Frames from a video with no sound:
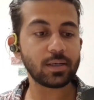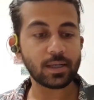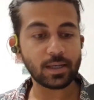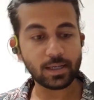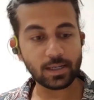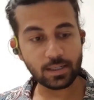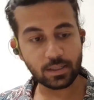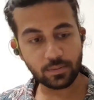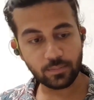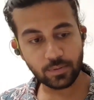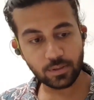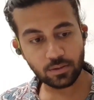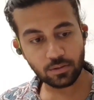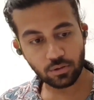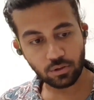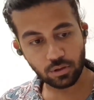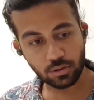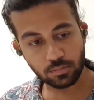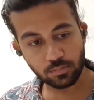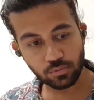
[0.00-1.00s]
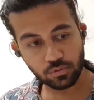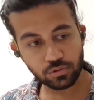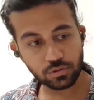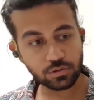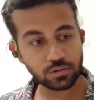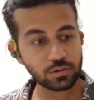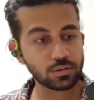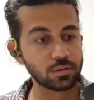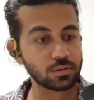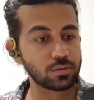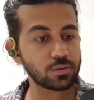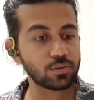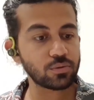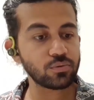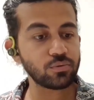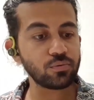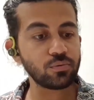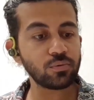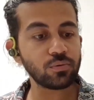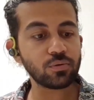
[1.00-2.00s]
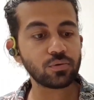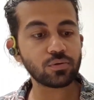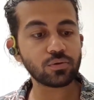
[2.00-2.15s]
and we are almost through.